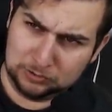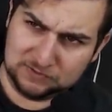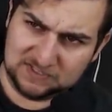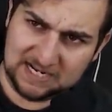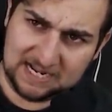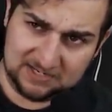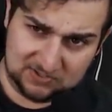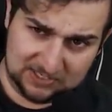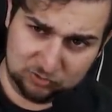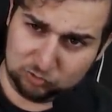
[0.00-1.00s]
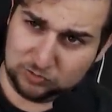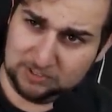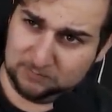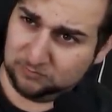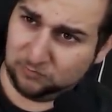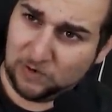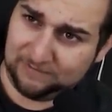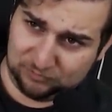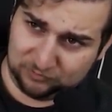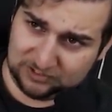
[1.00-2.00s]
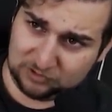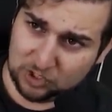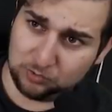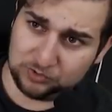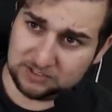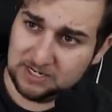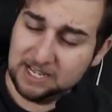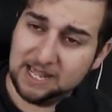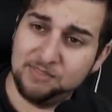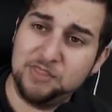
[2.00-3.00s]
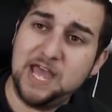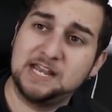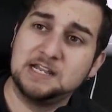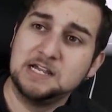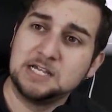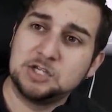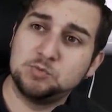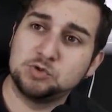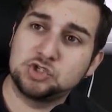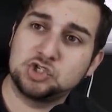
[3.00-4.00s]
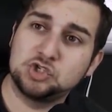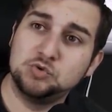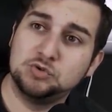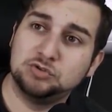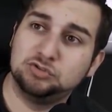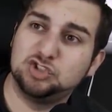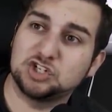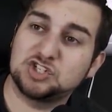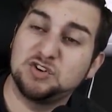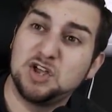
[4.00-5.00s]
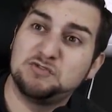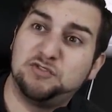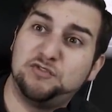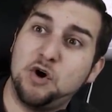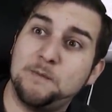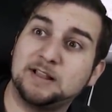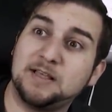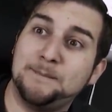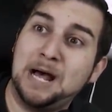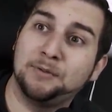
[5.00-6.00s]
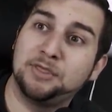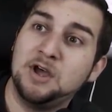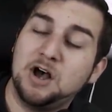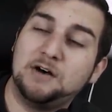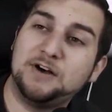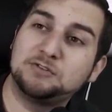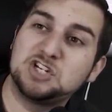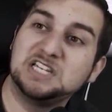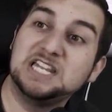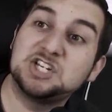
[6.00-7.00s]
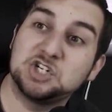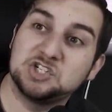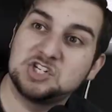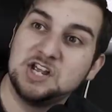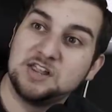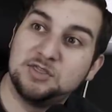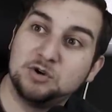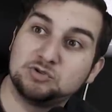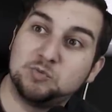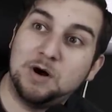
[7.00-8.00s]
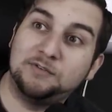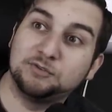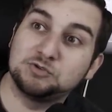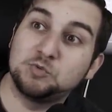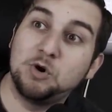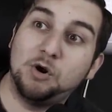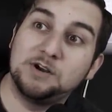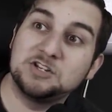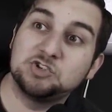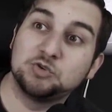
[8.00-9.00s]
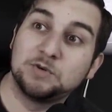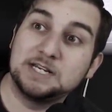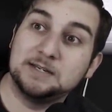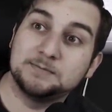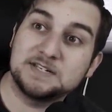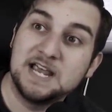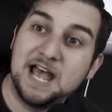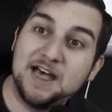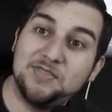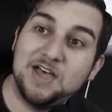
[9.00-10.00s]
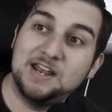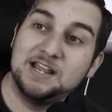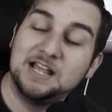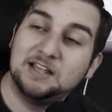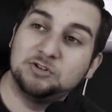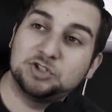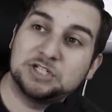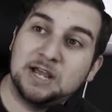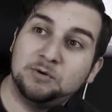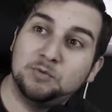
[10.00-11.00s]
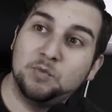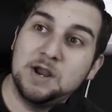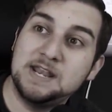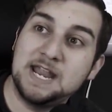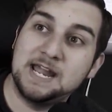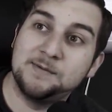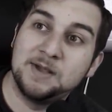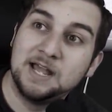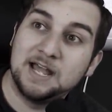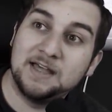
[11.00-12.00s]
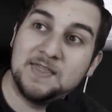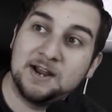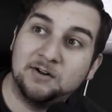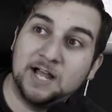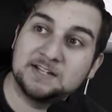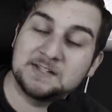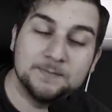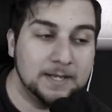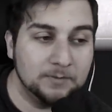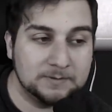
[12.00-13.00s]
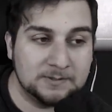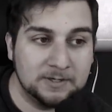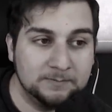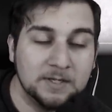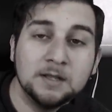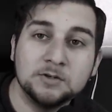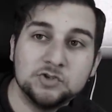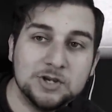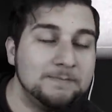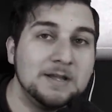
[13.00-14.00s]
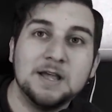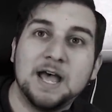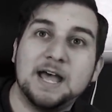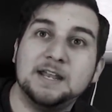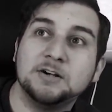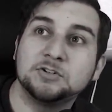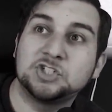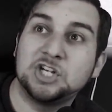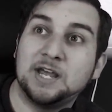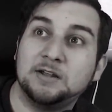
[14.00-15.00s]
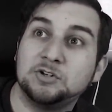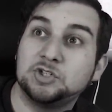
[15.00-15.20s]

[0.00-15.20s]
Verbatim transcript: close his eyes, and dream of waffles and toast. And then he will soon just foam at the mouth of how delicious those waffles were in his dreams. And then he'll shout one name, and then I'll ask them, hey, what's your name? Jim? And he'll sh